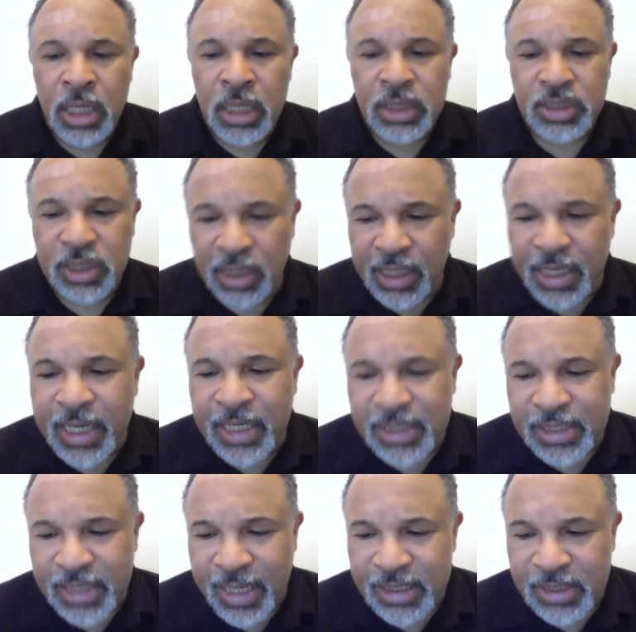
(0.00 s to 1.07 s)
Selina
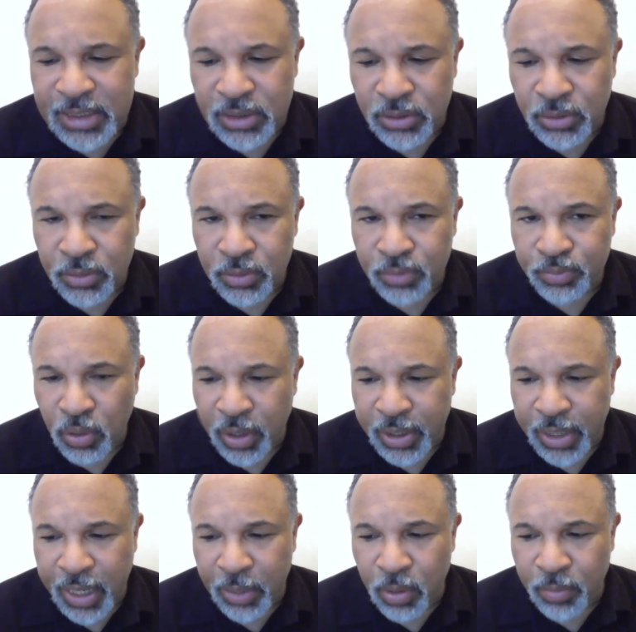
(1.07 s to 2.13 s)
says to
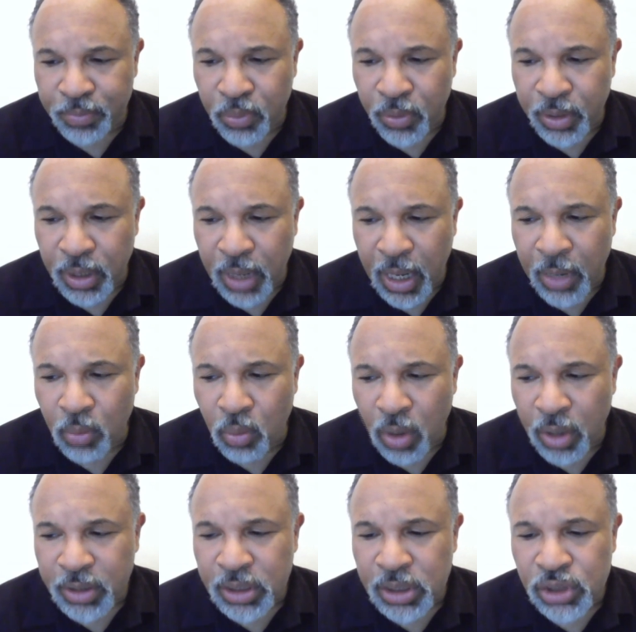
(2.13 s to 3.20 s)
Poitier at one point, "I
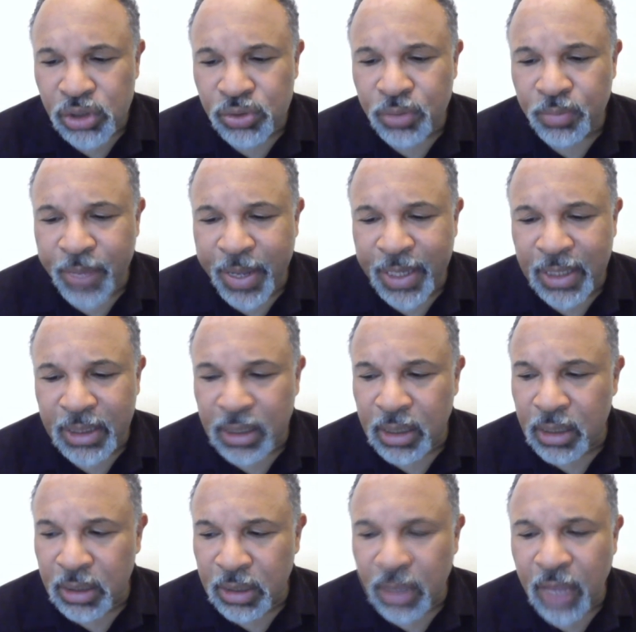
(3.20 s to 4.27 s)
wanted you to make
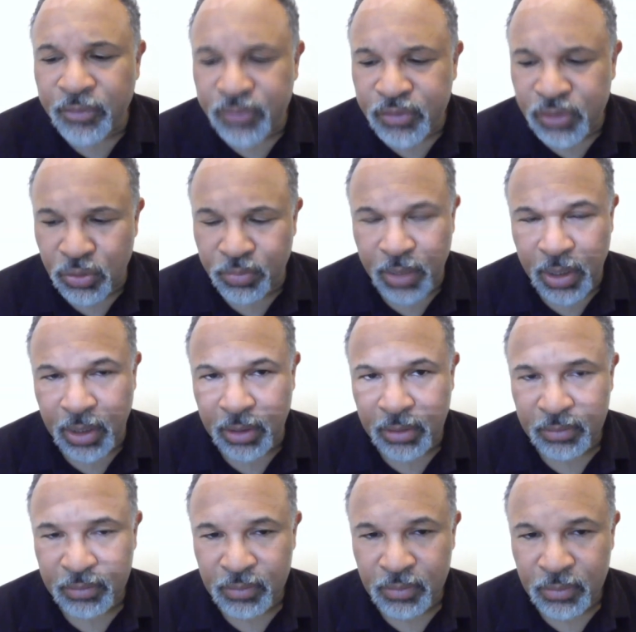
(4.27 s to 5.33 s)
love to me."
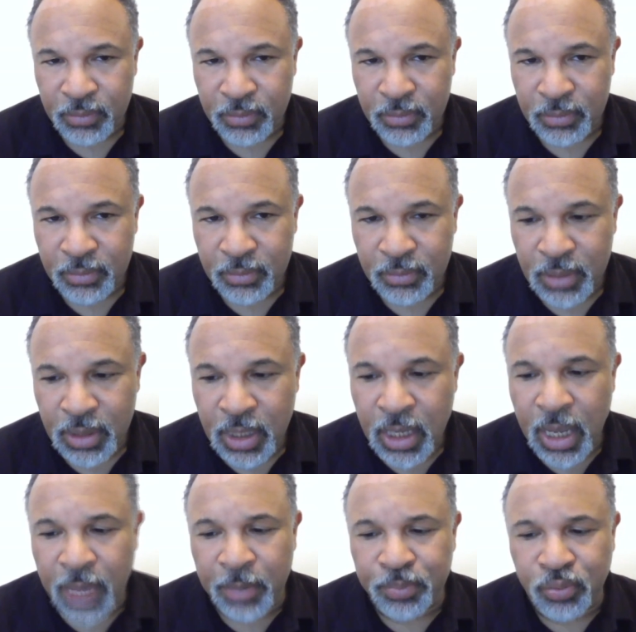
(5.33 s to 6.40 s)

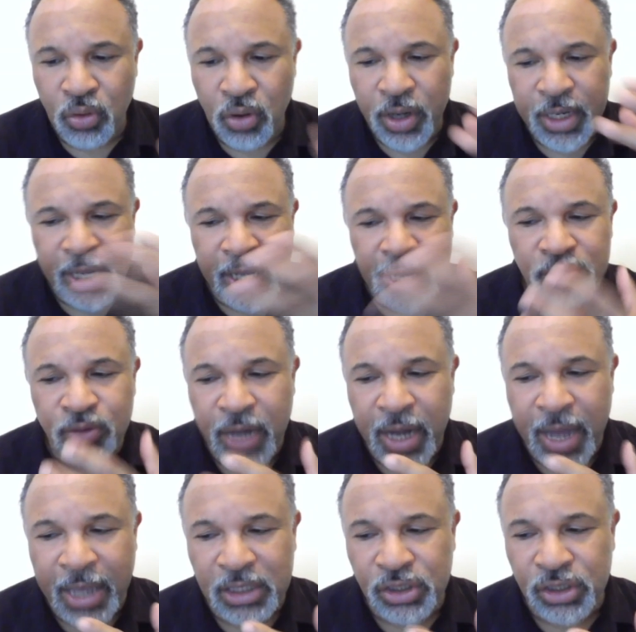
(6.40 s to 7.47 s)
And Poitier's
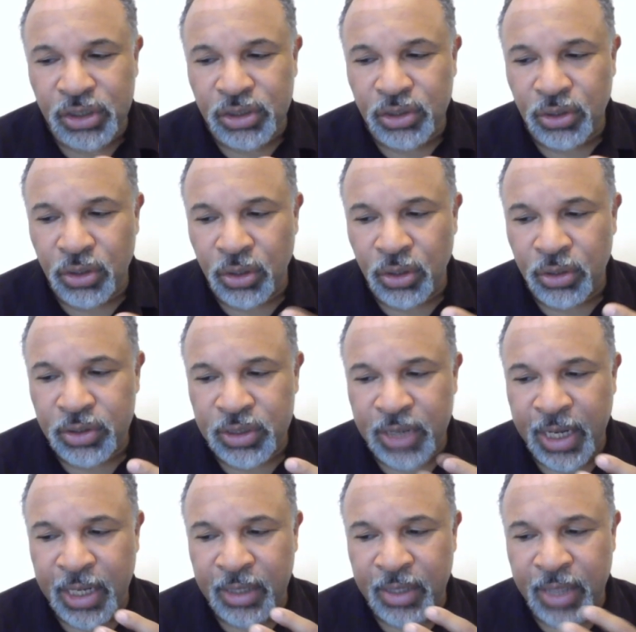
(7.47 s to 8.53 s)
reaction to her
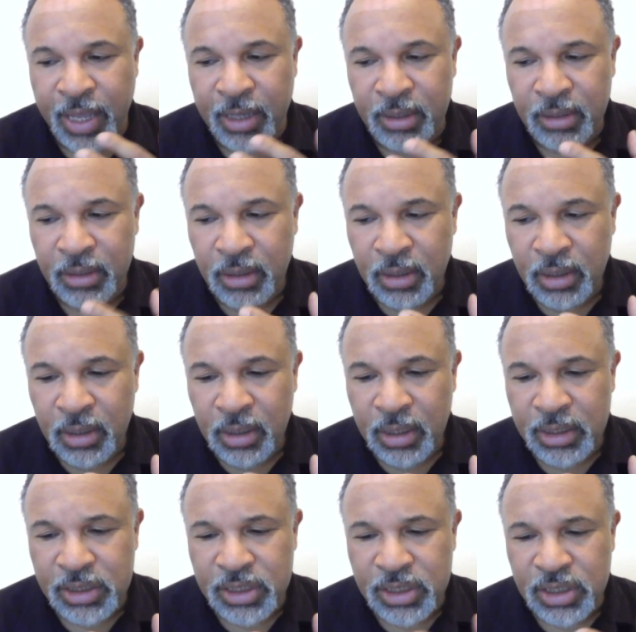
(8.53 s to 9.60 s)
saying that
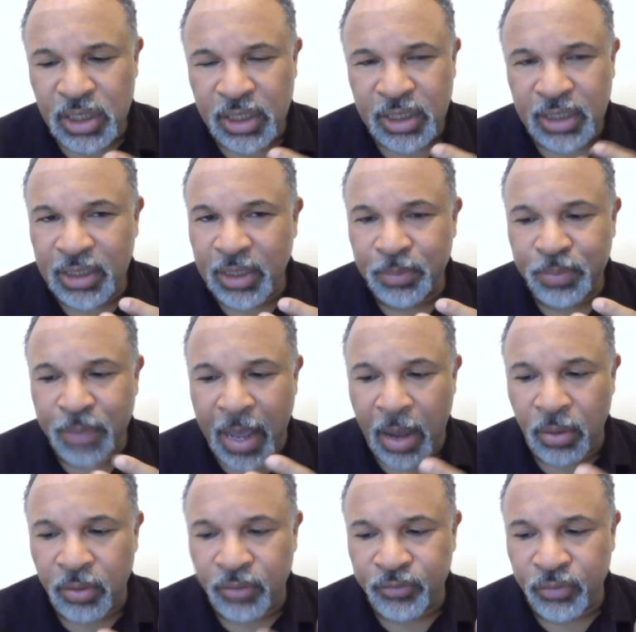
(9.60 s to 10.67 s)
is subtly
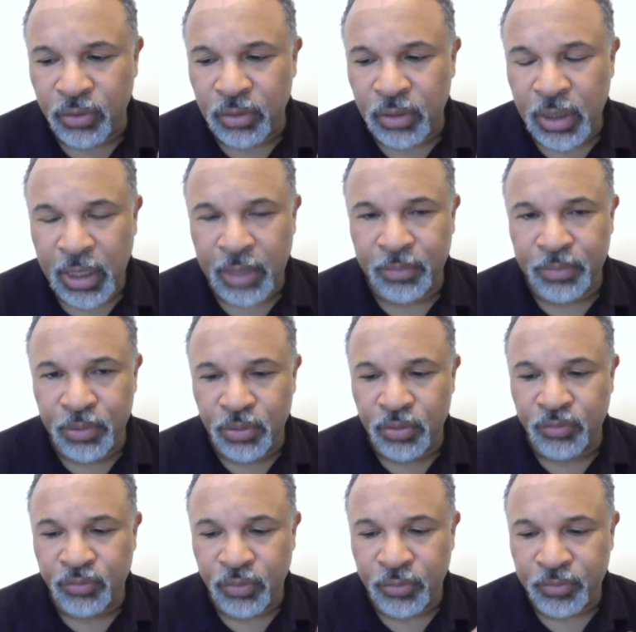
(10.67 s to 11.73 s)
powerful and
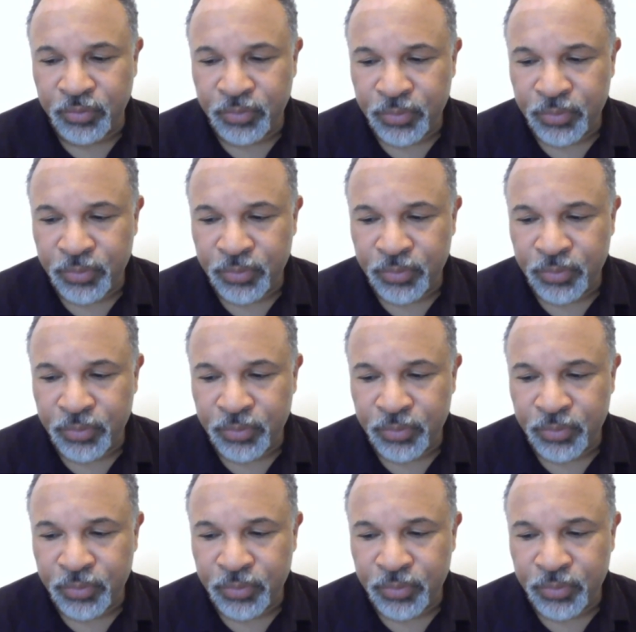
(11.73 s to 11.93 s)
beautiful.